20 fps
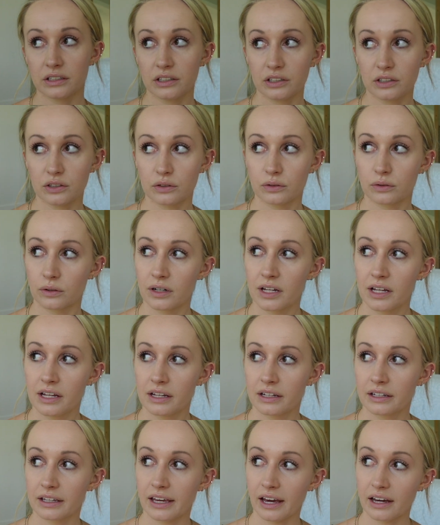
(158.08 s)
you
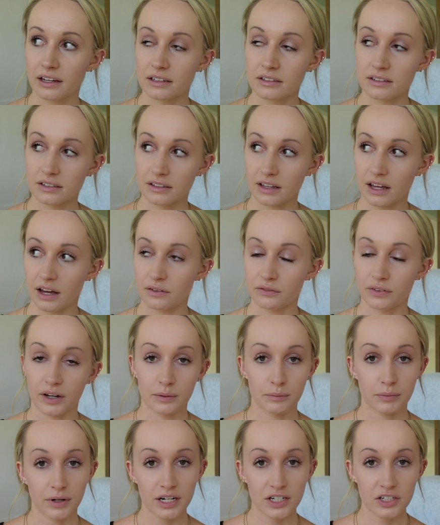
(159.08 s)
get into that
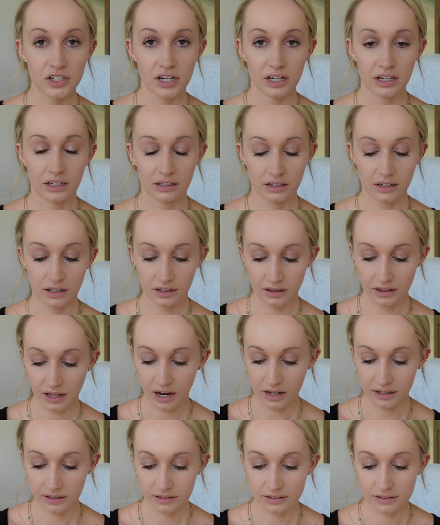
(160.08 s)
vibration,
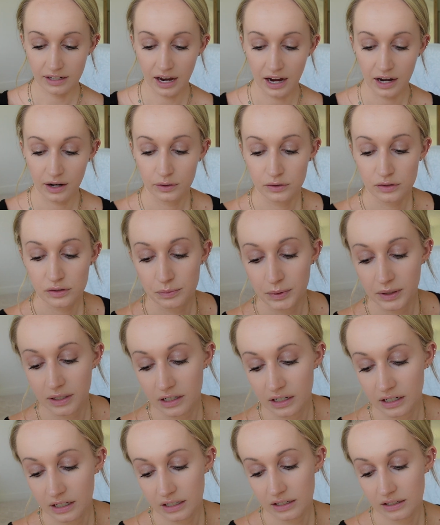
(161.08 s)
that is how
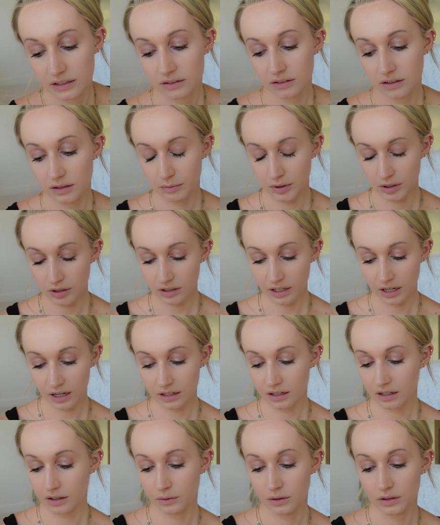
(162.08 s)
Spirit is
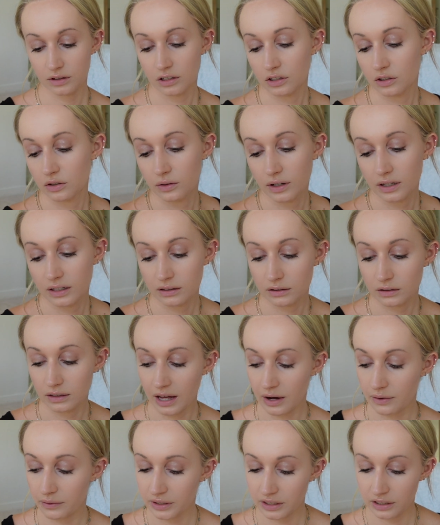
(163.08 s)
communicating with you and
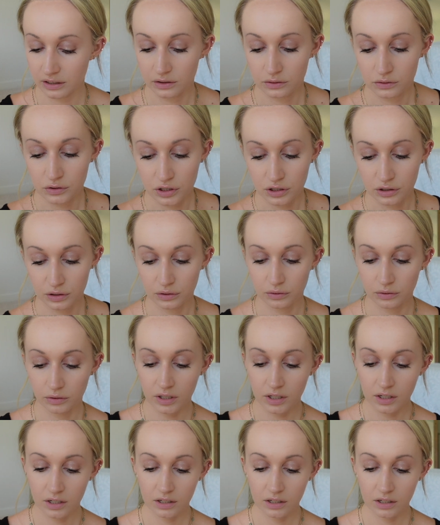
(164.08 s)
allowing you to